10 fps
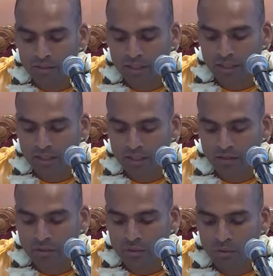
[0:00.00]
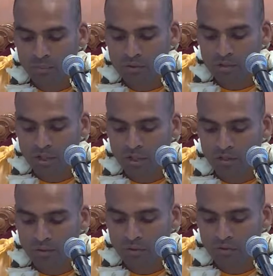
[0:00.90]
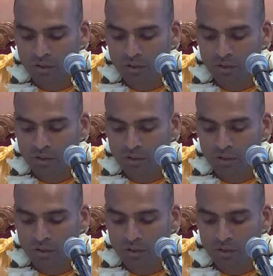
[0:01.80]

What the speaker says: They eat only prasad or